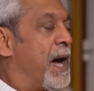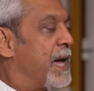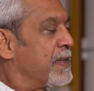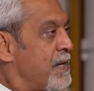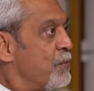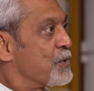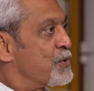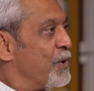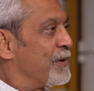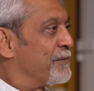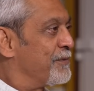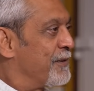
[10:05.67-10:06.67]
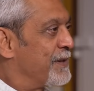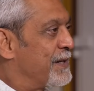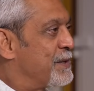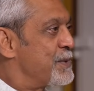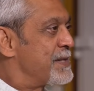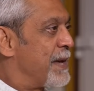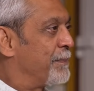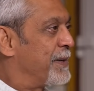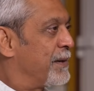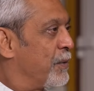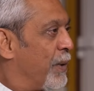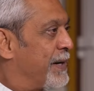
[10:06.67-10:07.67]
I think what you're referring to is
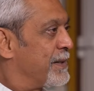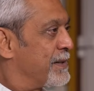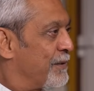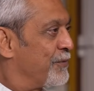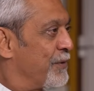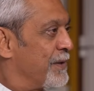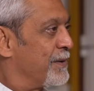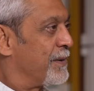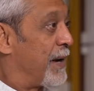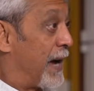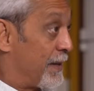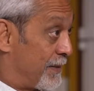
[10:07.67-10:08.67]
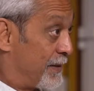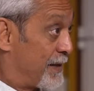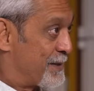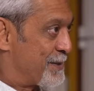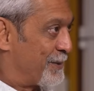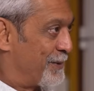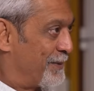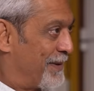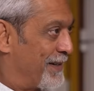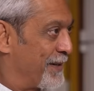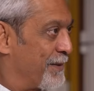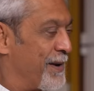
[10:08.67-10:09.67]
something quite different. I think so,
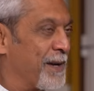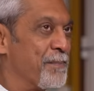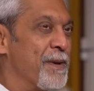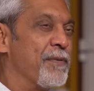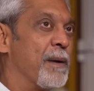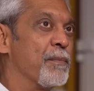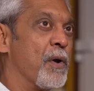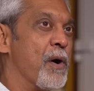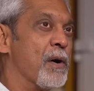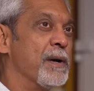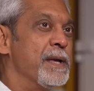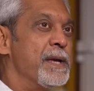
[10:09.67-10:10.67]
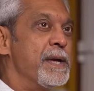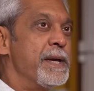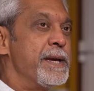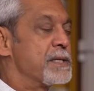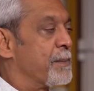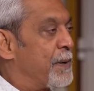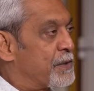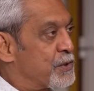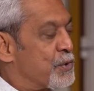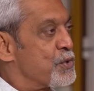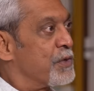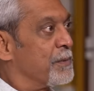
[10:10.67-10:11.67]
and correct me if I'm wrong, is about
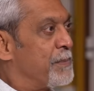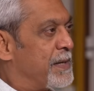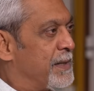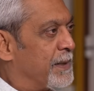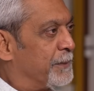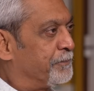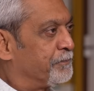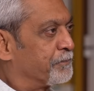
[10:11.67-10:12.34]
social media.